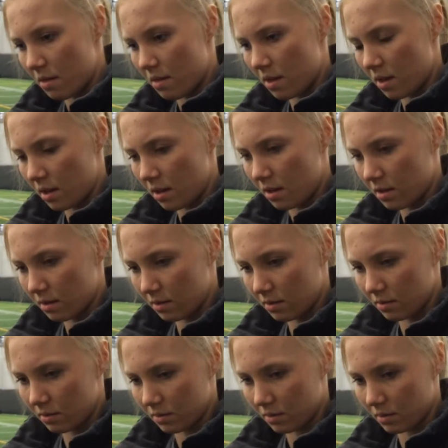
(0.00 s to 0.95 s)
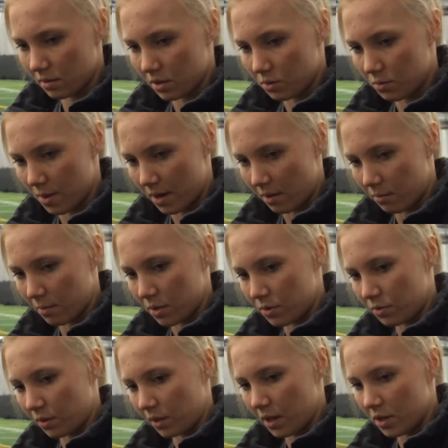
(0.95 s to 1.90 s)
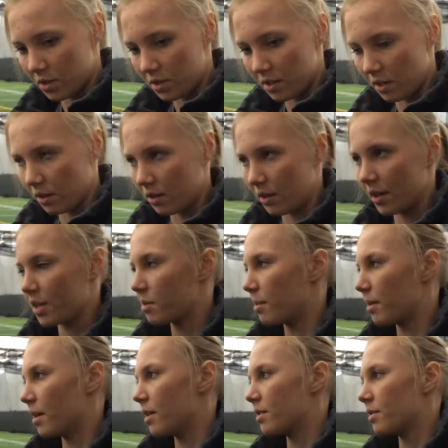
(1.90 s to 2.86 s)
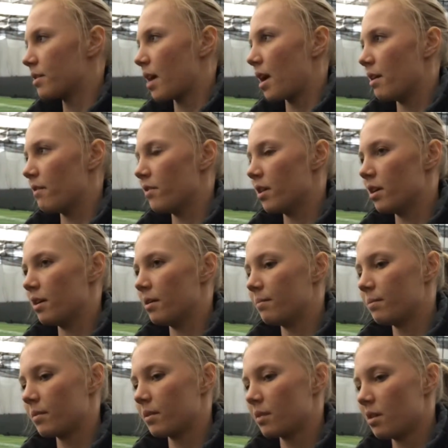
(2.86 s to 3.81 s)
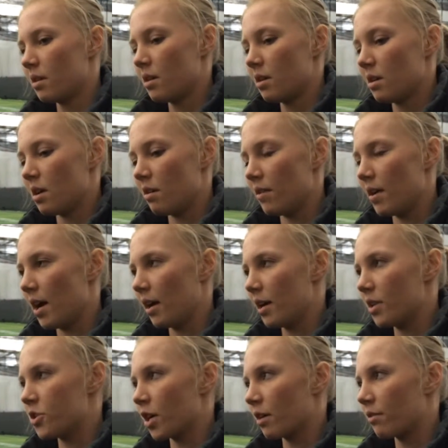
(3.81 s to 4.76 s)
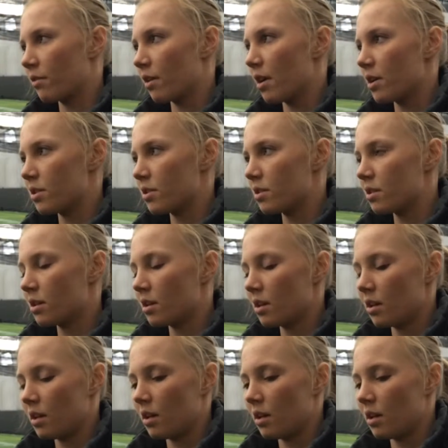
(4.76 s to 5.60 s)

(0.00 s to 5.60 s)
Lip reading: I think this weekend was really just a learning experience, kind of a reality check for us.